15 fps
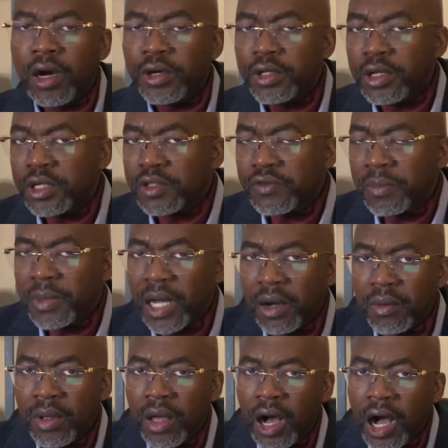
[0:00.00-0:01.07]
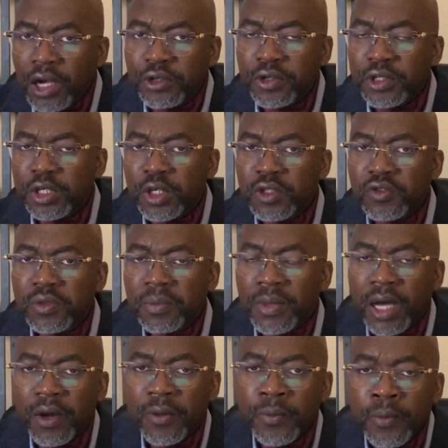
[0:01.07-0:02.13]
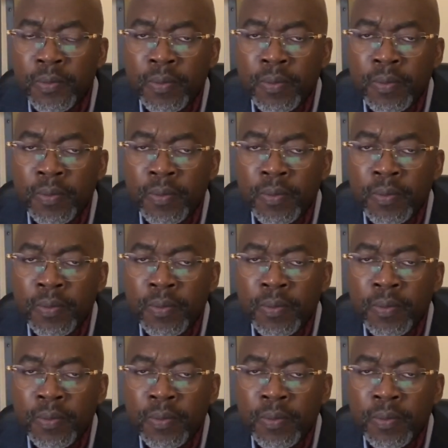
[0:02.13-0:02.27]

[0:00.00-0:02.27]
years from now, 100 years from now,